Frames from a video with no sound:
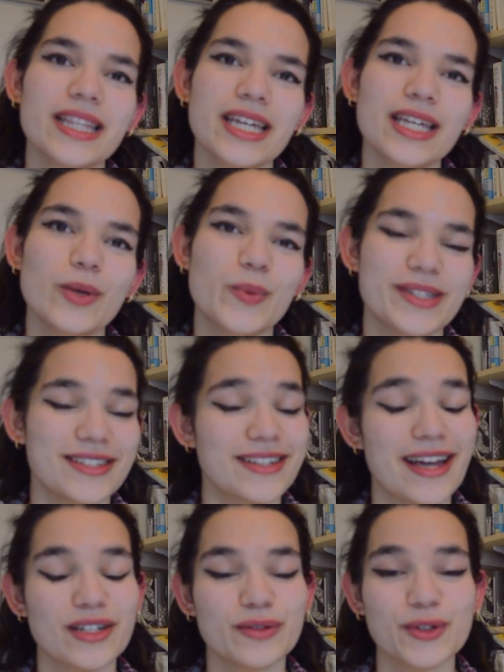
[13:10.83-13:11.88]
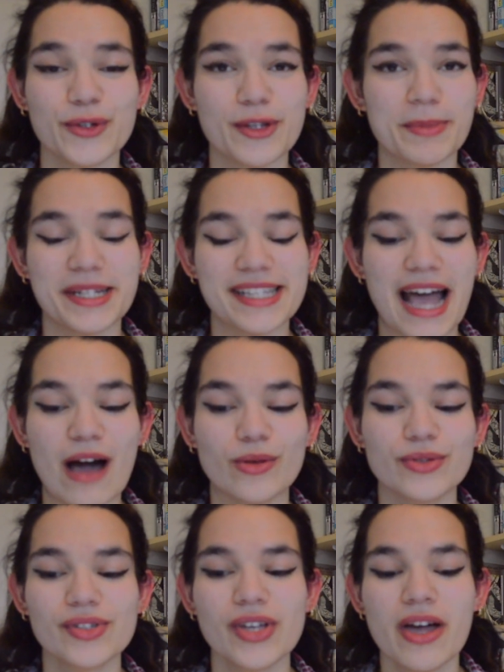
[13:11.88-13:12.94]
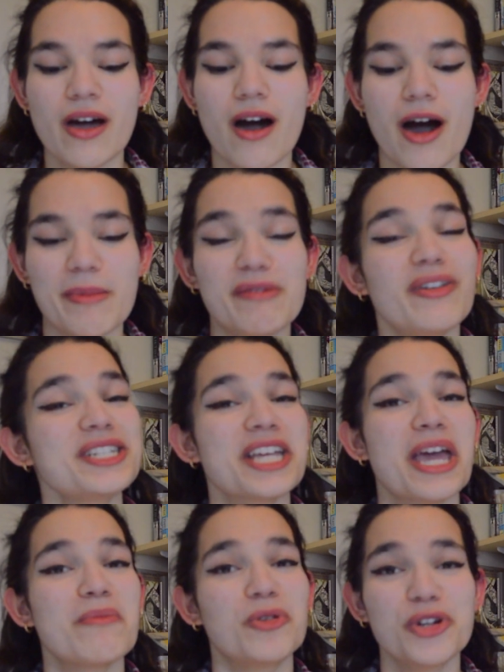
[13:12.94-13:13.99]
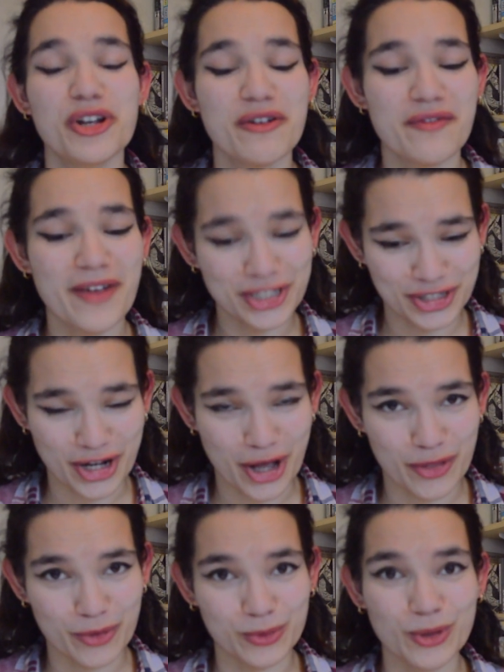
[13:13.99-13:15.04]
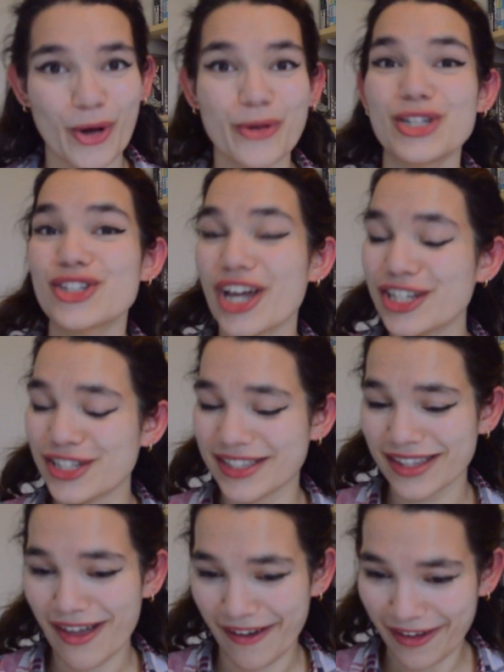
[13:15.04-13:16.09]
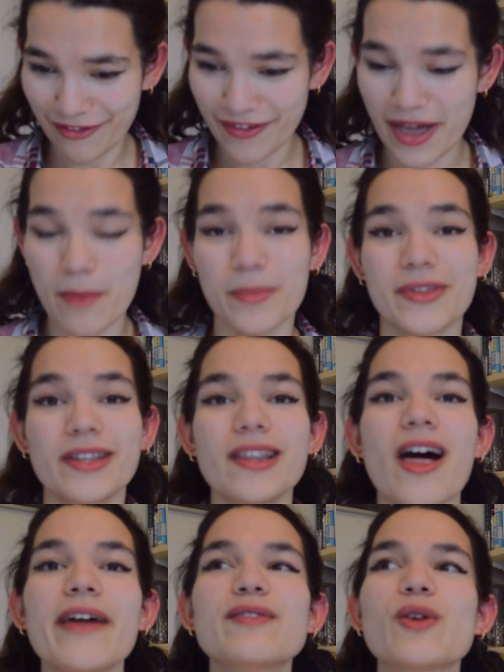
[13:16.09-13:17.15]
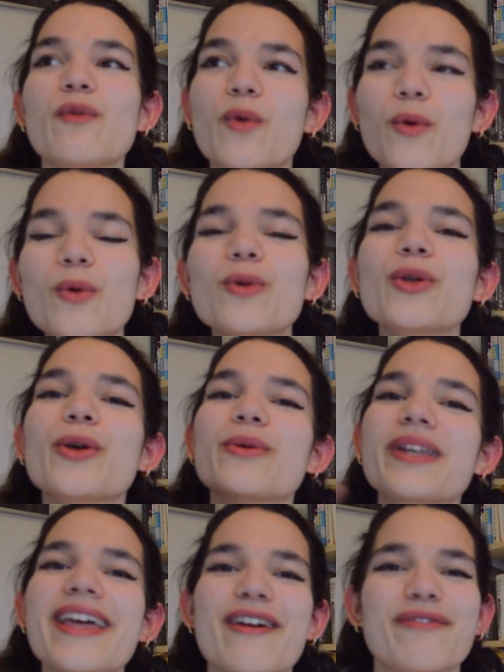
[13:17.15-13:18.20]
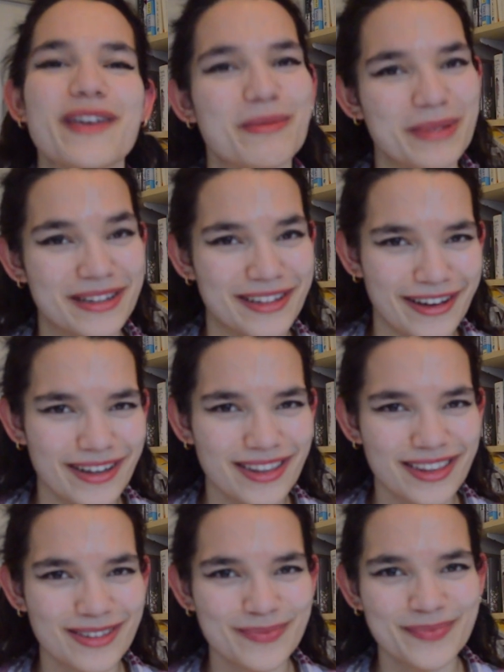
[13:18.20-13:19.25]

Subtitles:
the wizard Gandalf shows up at his house, inviting him on an adventure that will not only change his life, but the lives of all who live in Middle-earth.